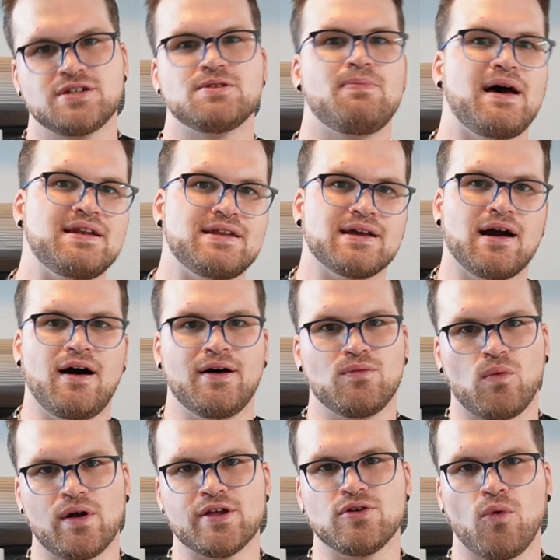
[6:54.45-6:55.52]
Depending on
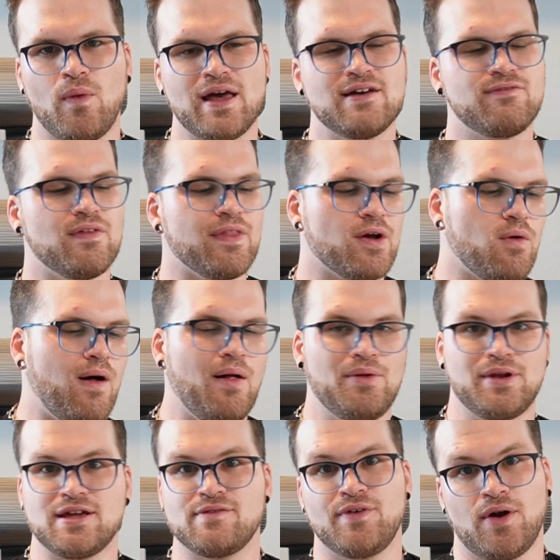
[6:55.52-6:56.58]
where you live and the
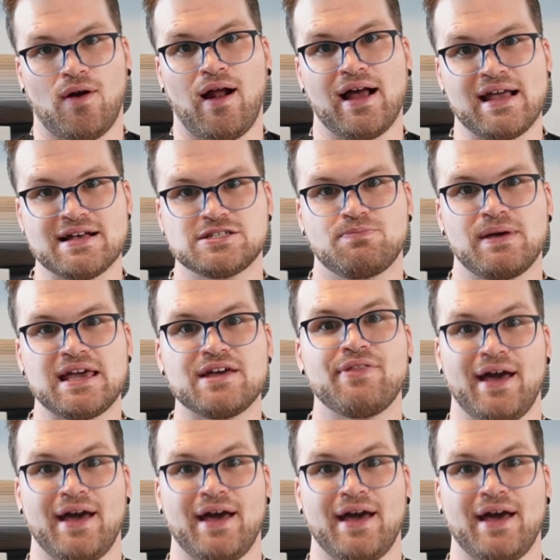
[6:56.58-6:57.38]
quality of your ISP,